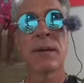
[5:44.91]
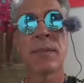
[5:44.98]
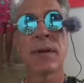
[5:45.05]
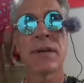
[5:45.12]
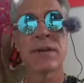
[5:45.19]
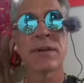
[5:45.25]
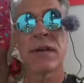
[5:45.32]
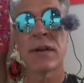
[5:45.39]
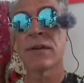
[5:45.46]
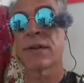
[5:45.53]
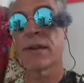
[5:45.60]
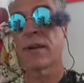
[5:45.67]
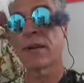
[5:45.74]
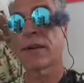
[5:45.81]
because
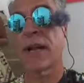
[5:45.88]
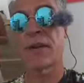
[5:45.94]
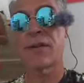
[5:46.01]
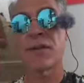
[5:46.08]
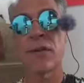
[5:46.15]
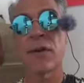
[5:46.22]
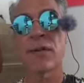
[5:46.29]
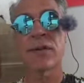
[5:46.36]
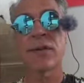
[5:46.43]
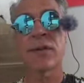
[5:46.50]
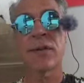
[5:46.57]
they're in danger also.